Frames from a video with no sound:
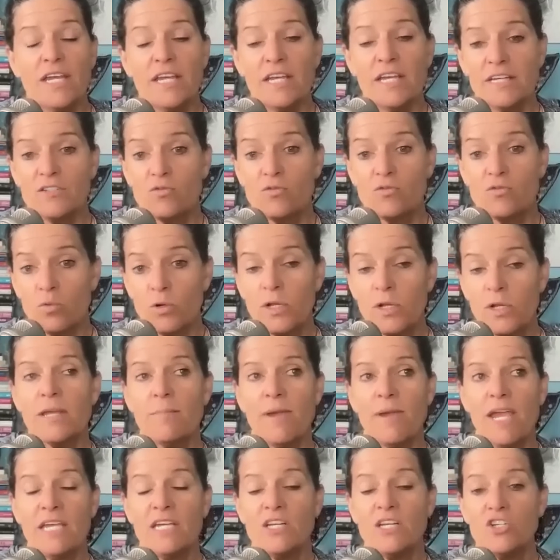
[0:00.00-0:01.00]
is really
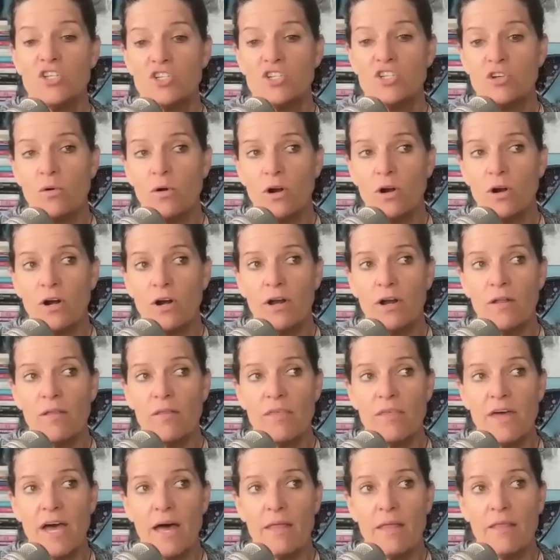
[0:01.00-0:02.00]
making sure
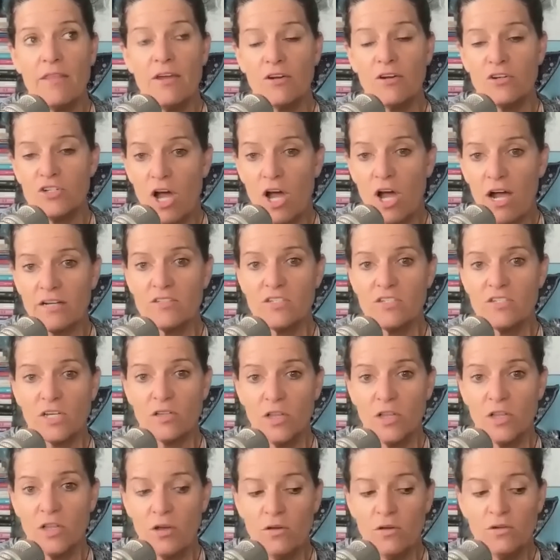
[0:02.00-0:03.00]
that their toxic
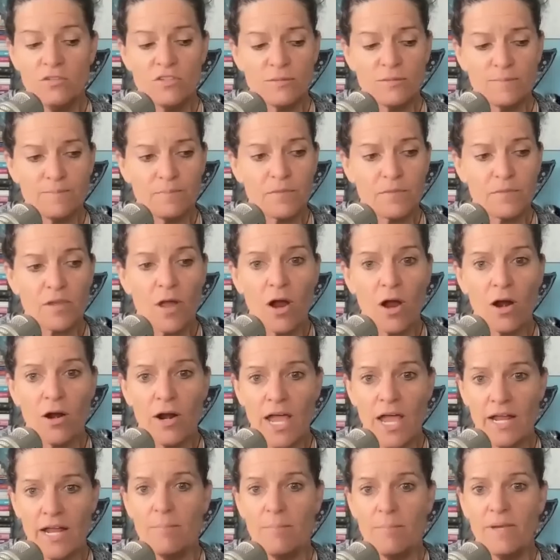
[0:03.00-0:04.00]
loads are
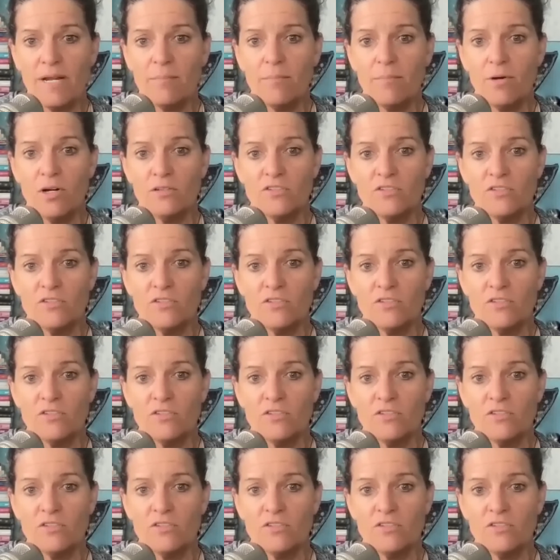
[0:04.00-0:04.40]
at a minimal.